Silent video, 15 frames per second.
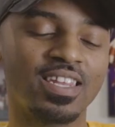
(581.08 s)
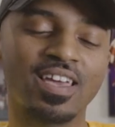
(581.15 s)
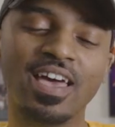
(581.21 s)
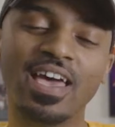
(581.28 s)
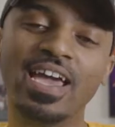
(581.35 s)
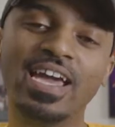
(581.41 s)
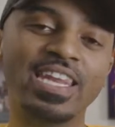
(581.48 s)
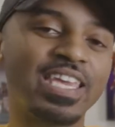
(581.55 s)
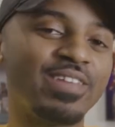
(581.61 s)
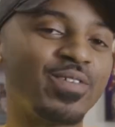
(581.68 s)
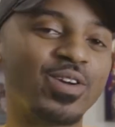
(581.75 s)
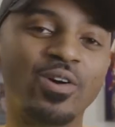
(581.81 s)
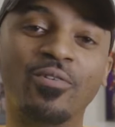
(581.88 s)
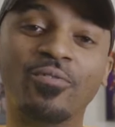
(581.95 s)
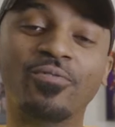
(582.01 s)
I ain't
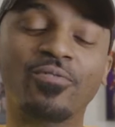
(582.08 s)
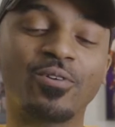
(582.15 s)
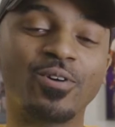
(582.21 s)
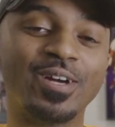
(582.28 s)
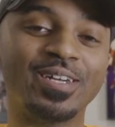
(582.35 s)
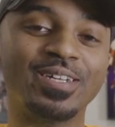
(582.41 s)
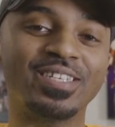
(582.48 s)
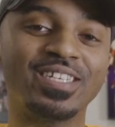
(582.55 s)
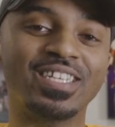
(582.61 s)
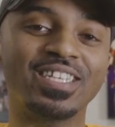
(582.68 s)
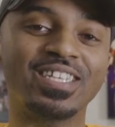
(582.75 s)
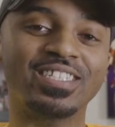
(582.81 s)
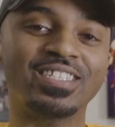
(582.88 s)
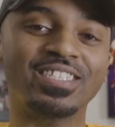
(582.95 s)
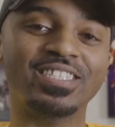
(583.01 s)
even gonna front.
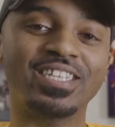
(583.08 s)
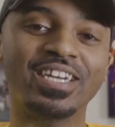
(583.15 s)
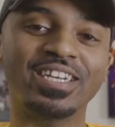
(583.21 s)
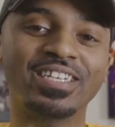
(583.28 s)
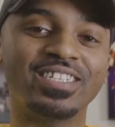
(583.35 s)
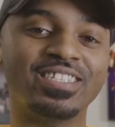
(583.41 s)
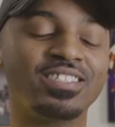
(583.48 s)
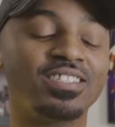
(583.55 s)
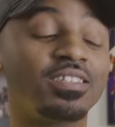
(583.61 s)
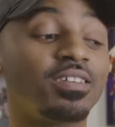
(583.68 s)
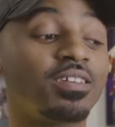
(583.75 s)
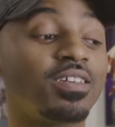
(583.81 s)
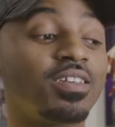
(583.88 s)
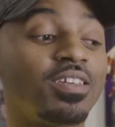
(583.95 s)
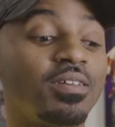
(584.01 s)
Check it.
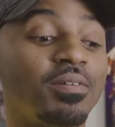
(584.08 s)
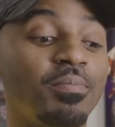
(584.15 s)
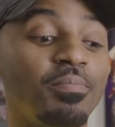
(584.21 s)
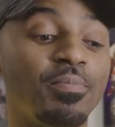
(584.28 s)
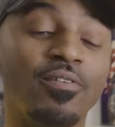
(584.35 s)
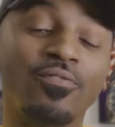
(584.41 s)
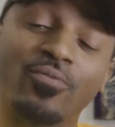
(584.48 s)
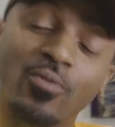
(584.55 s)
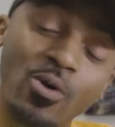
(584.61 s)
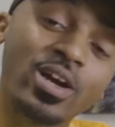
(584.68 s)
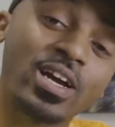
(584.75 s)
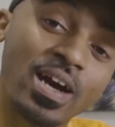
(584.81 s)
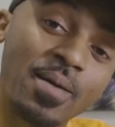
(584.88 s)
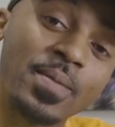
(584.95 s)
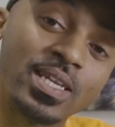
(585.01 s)
Before
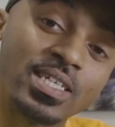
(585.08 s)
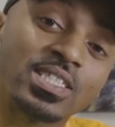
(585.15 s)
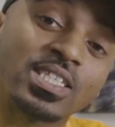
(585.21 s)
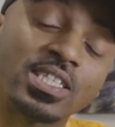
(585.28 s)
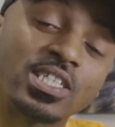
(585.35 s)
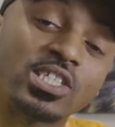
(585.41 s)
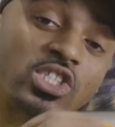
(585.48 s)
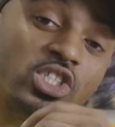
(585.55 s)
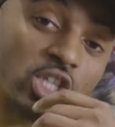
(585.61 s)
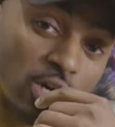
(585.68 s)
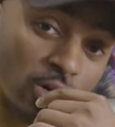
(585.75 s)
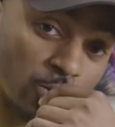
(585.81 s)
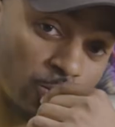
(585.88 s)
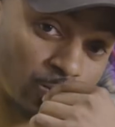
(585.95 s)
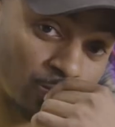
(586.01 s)
coming into this
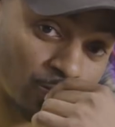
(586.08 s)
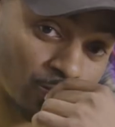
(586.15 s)
show,